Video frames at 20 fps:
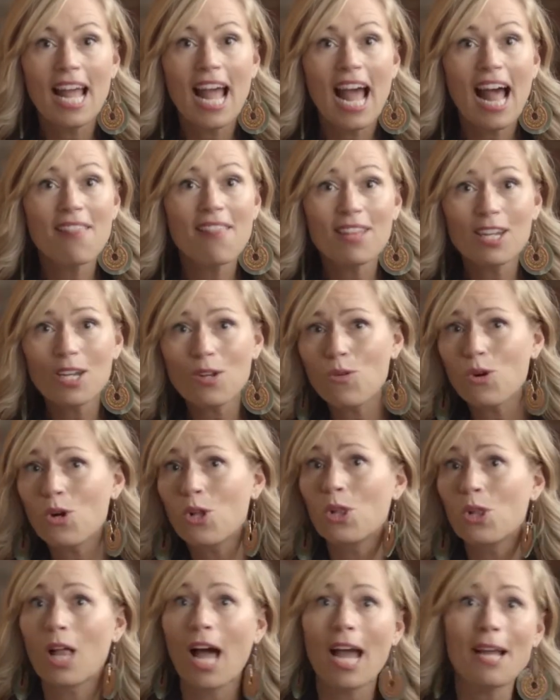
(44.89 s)
And then he
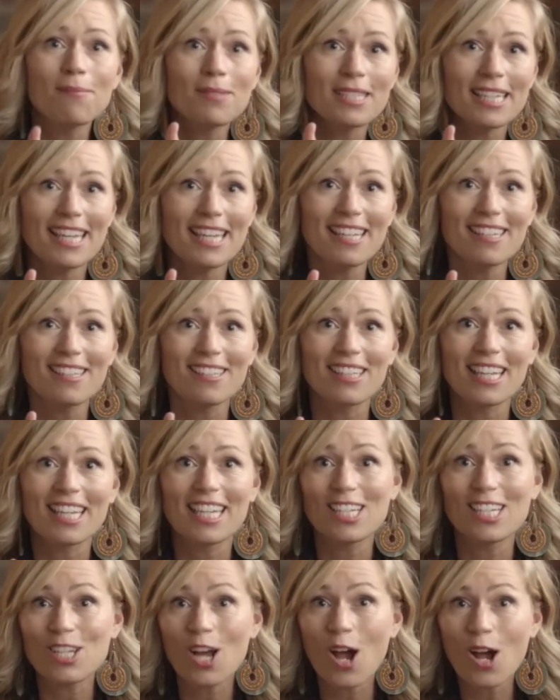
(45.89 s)
climbs a hill and
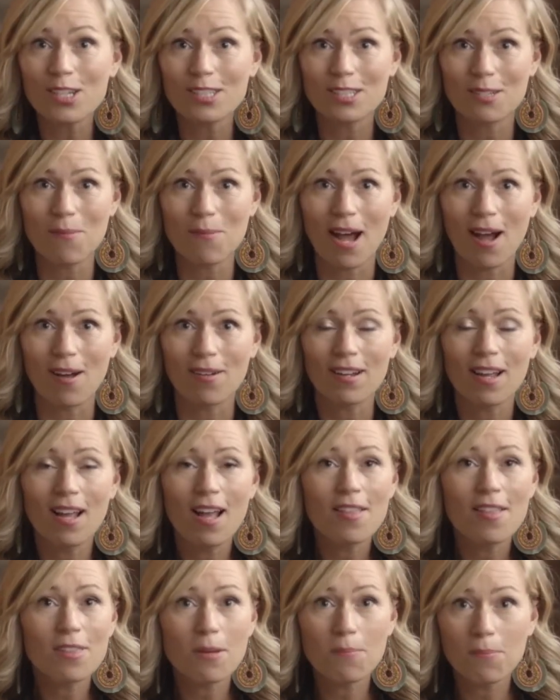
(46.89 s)
he talks about
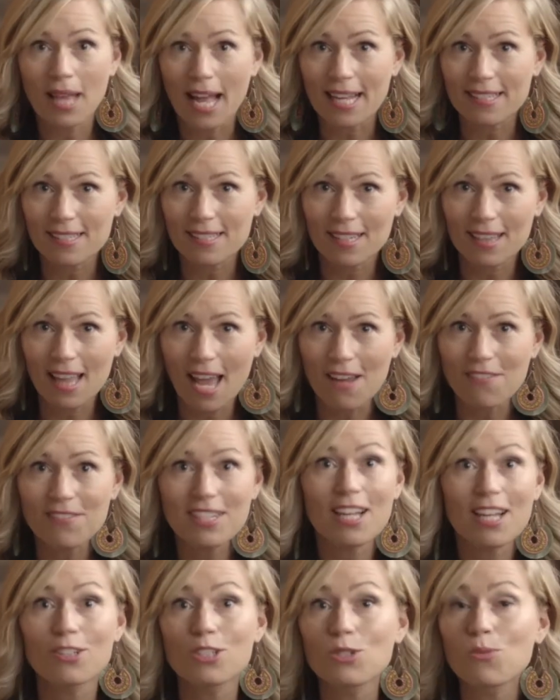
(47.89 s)
the blessed life.
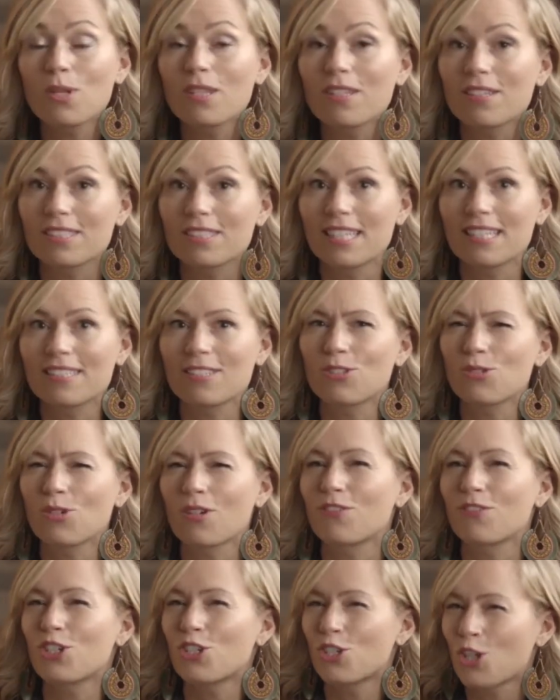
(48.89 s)
Dallas Willard says it's sort
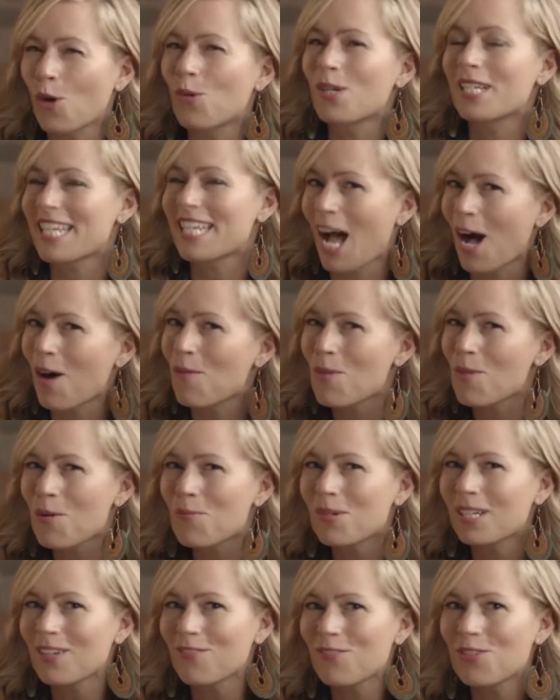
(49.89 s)
of a show and tell
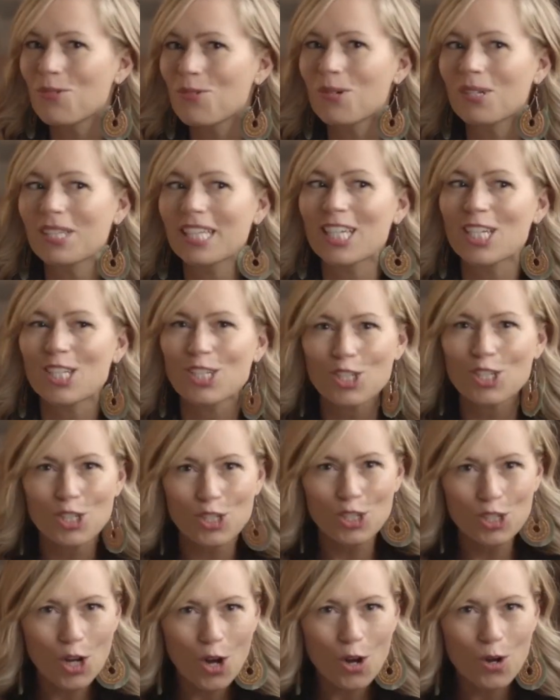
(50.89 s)
moment, if you will, like he
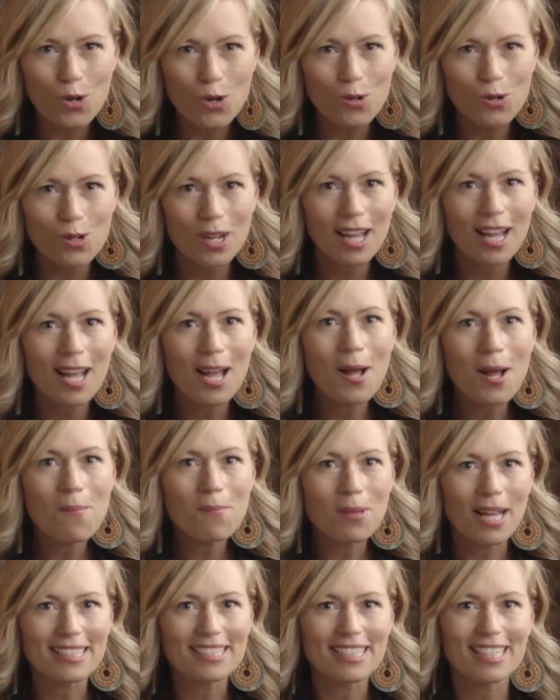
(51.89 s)
showed
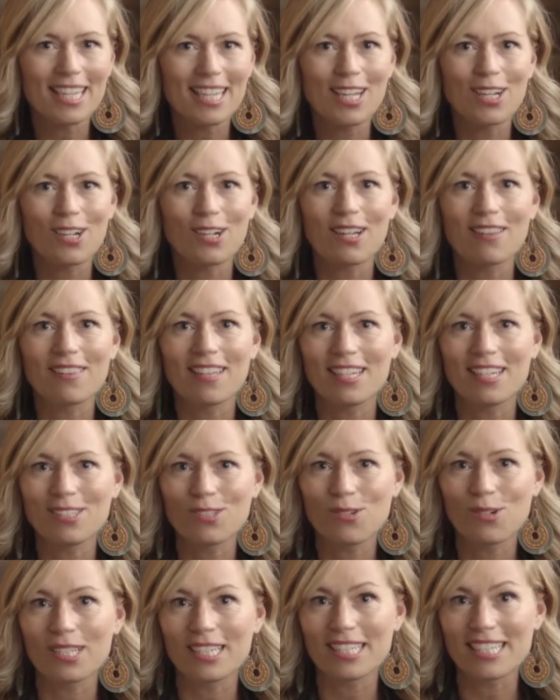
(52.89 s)
blessing here and then he's
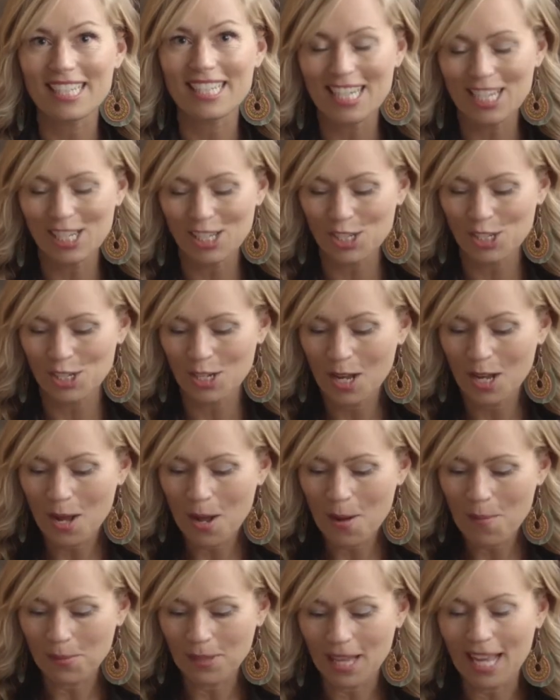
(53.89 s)
going to teach
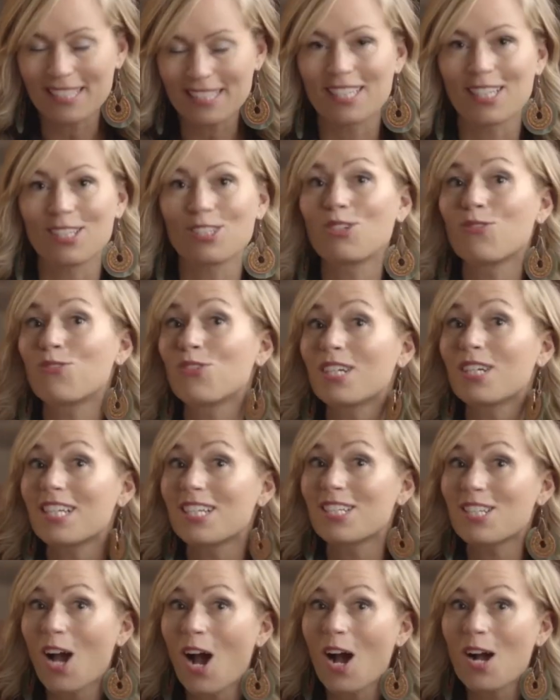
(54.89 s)
blessing. So if we're going to
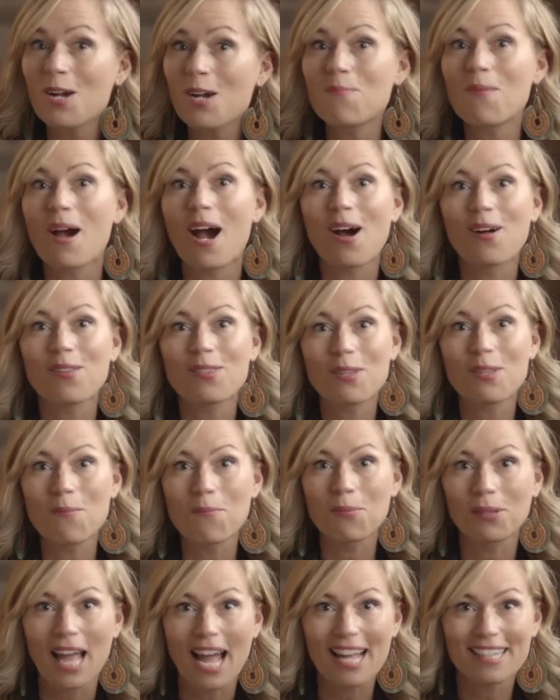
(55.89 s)
talk about the
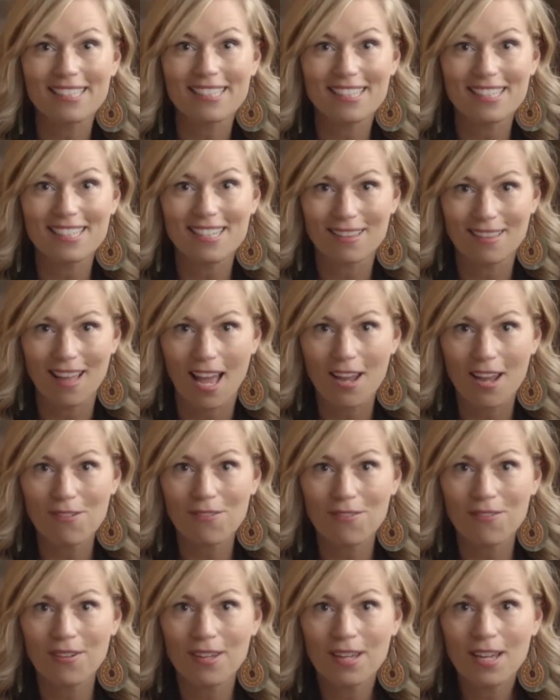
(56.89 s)
blessed
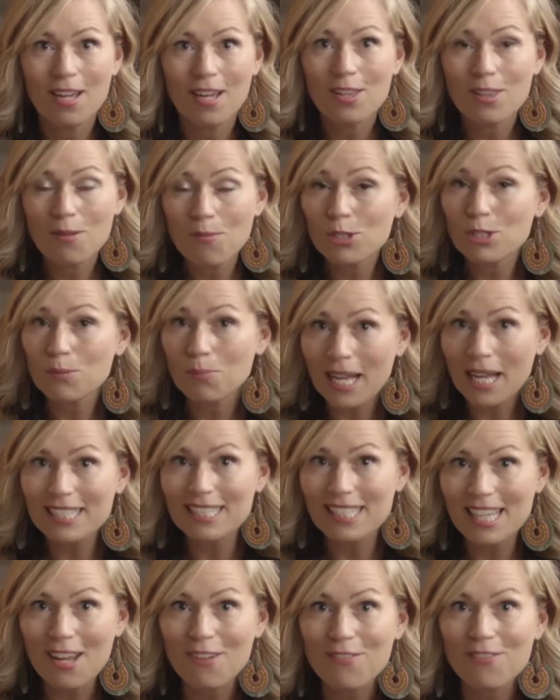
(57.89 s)
life, the most
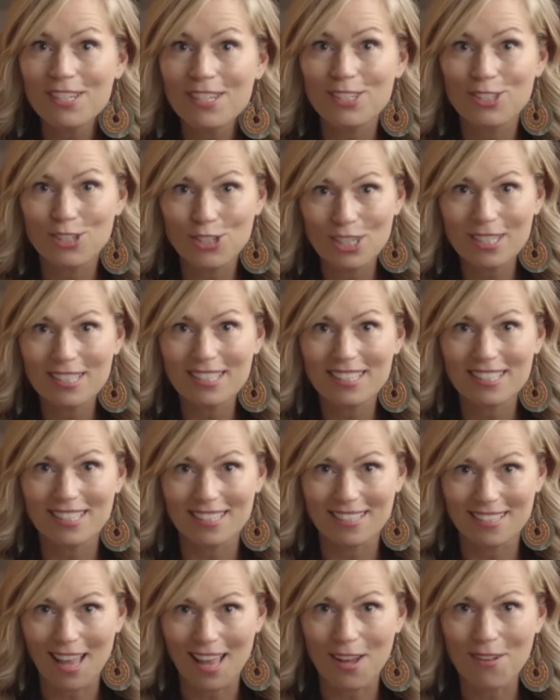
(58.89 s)
blessed life is
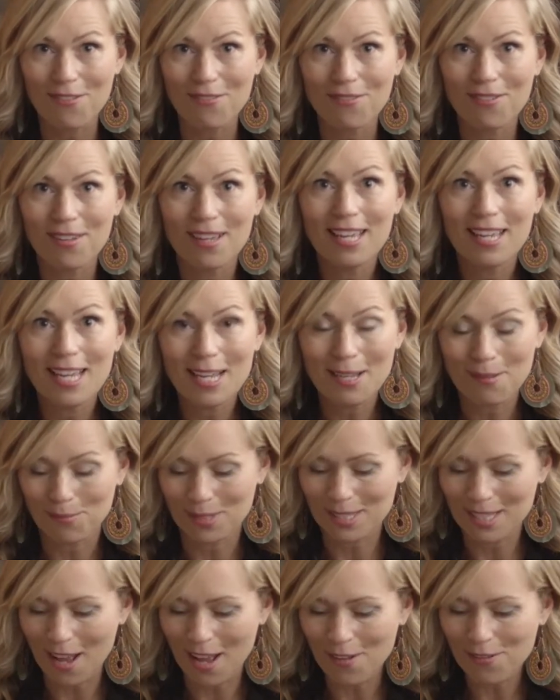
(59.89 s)
Jesus's life
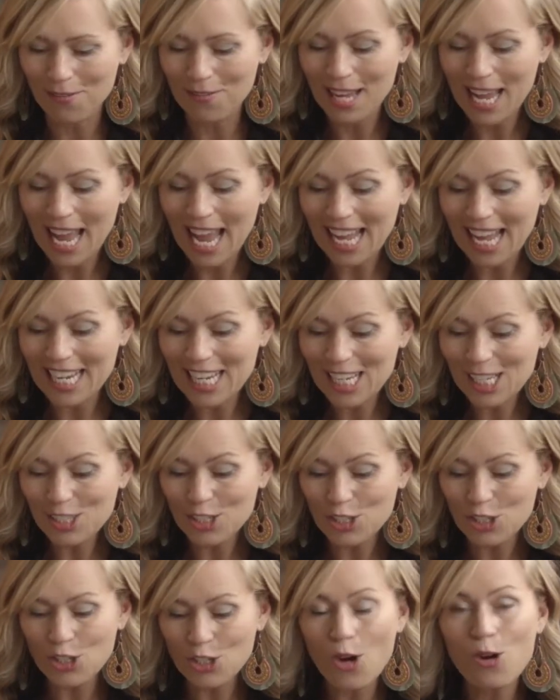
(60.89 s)
himself. And he
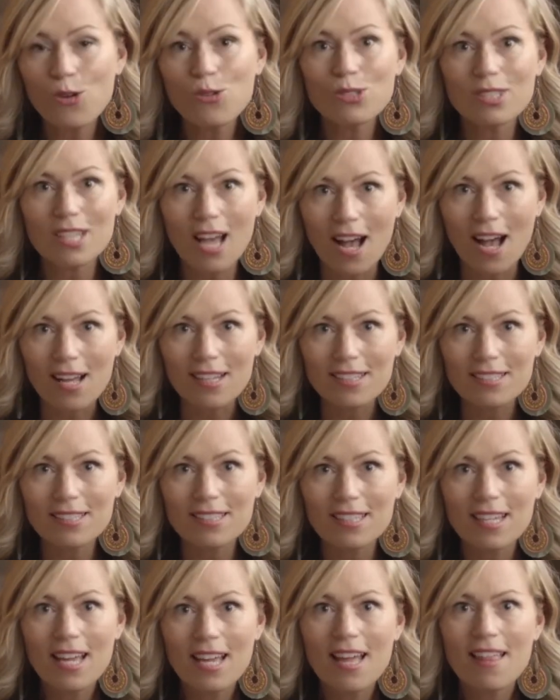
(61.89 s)
shows
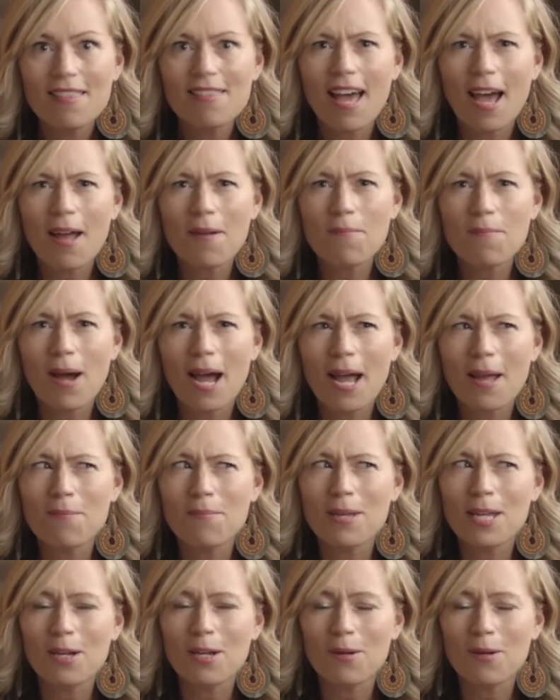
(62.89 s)
us that by being